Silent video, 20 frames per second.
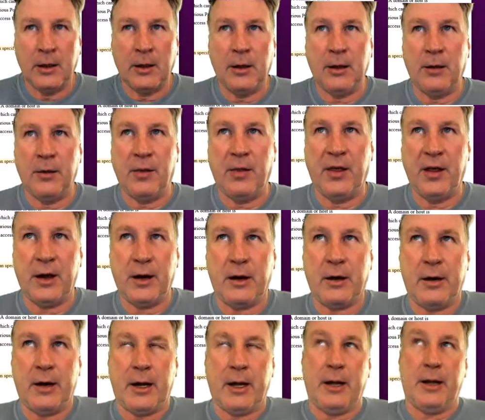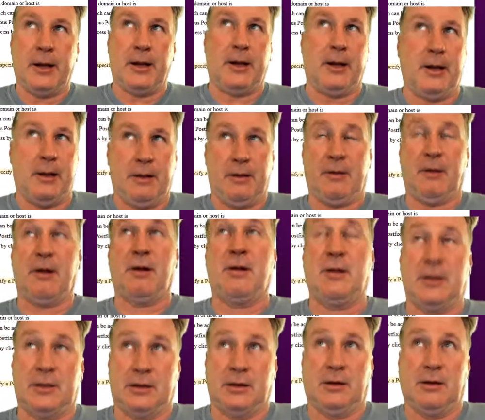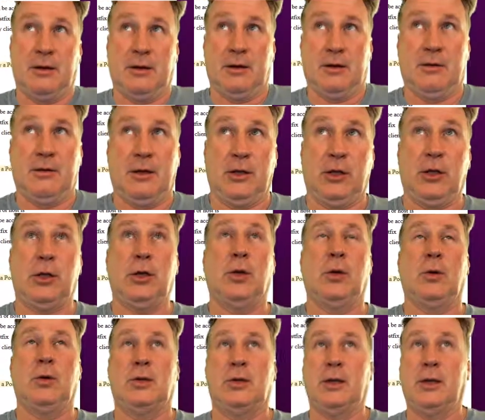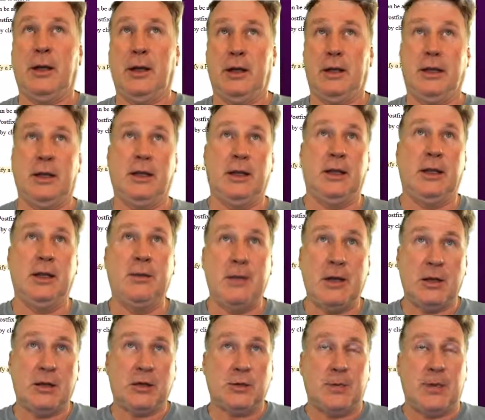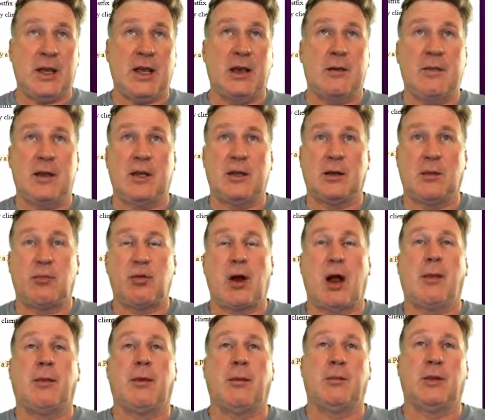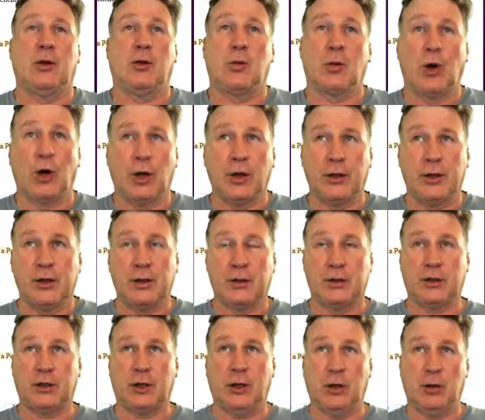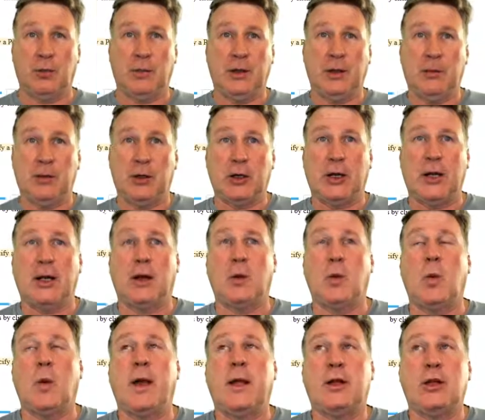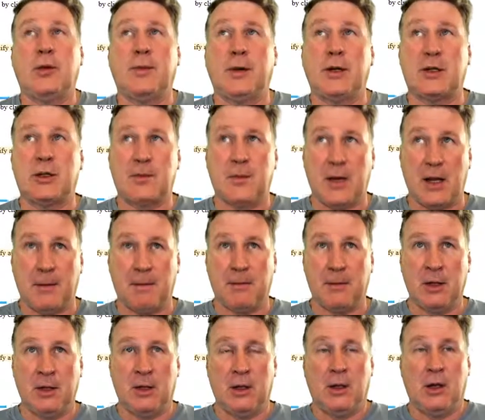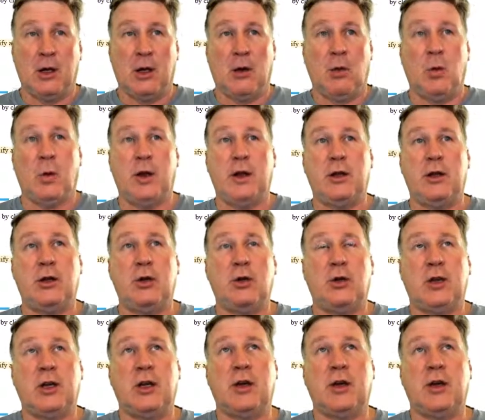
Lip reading: there's a huge email spam is a problem in the world. So people are getting way too much spam. When you think